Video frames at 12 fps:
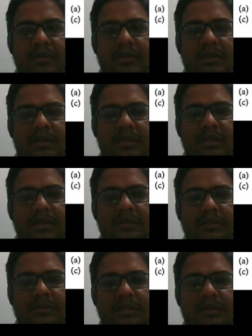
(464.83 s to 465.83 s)
and
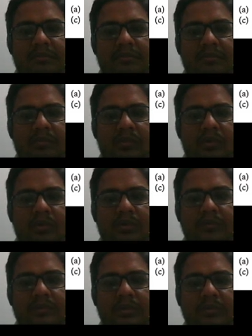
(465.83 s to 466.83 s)
z mod of
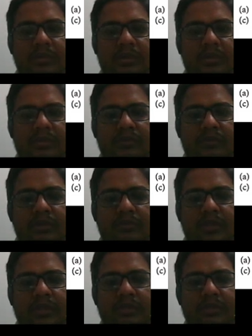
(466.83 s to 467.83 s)
z minus 1
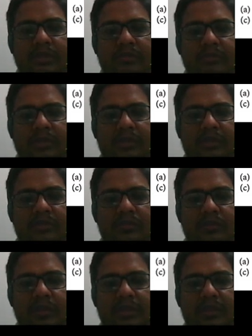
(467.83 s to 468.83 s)
by z plus
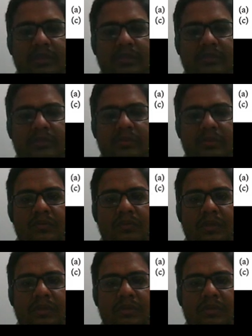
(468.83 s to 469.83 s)
2i, that is equal to
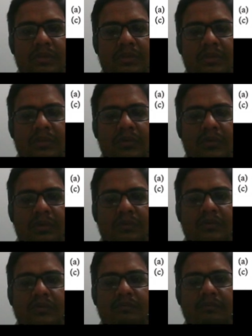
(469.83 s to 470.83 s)
1, then the locus
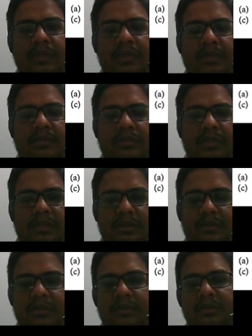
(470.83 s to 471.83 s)
of P is n.
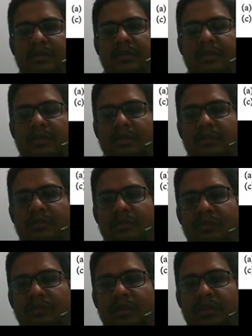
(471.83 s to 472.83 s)
So
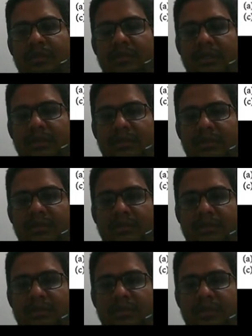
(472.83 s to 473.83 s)
we can write this
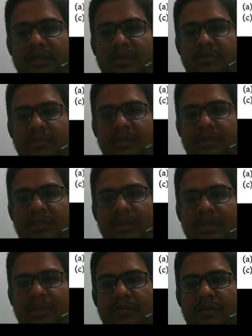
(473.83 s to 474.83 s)
is x plus
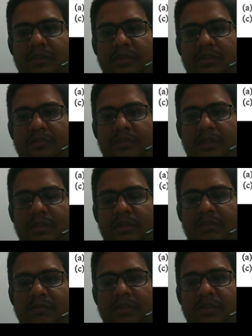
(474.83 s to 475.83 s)
iy
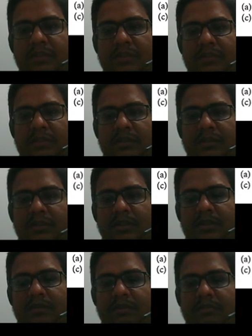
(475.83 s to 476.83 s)
minus 1
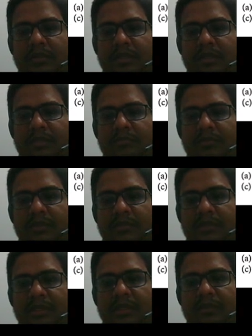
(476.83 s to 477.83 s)
divided by x plus
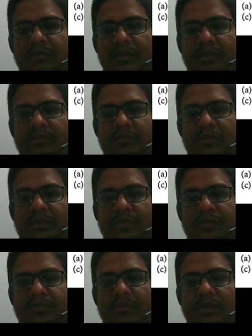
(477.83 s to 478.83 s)
iy plus
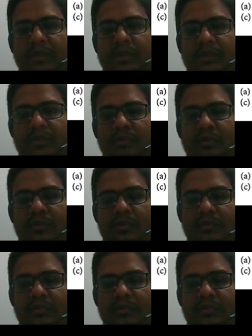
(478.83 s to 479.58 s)
2i mod of